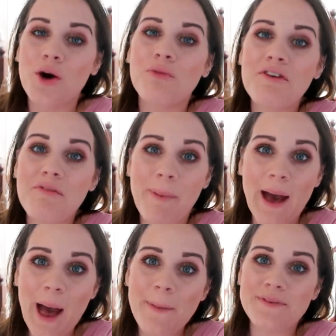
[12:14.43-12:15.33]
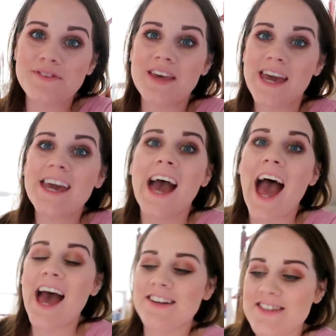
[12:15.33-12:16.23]
with Pepsi
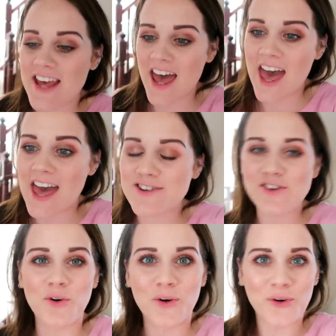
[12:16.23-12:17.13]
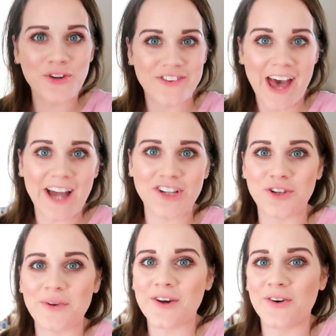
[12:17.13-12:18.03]
and Ted, or Dash
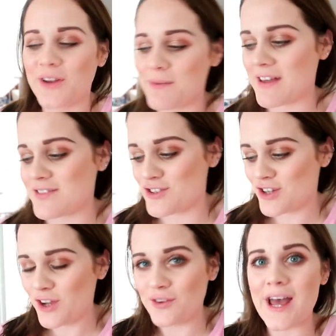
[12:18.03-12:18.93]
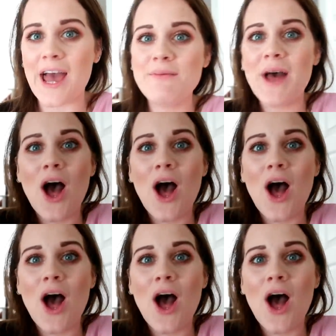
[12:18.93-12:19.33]
we call, and that's his new name.